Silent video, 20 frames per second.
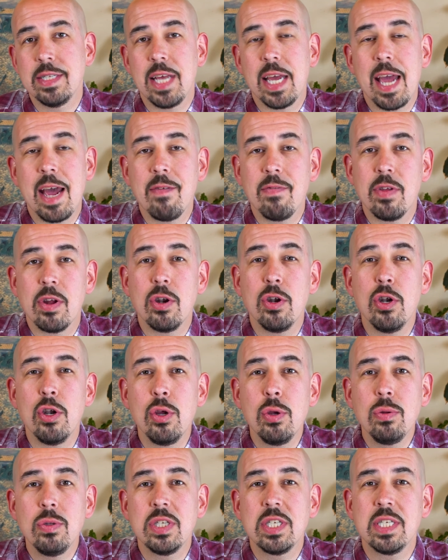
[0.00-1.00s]
They have their
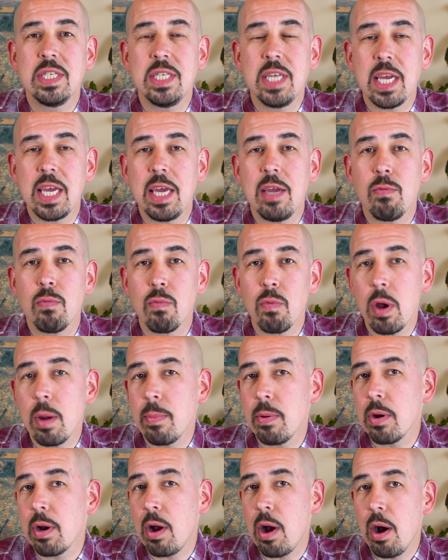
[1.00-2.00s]
new sticky
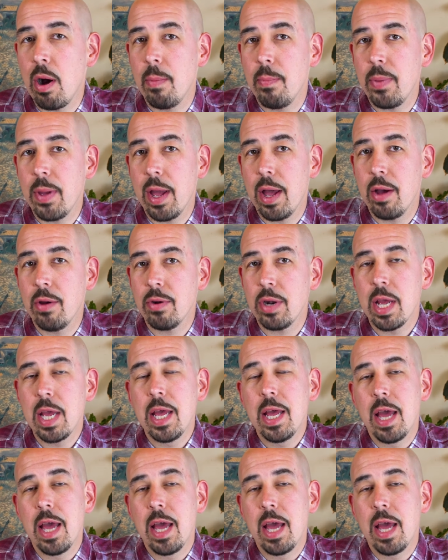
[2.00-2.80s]
rubber compound,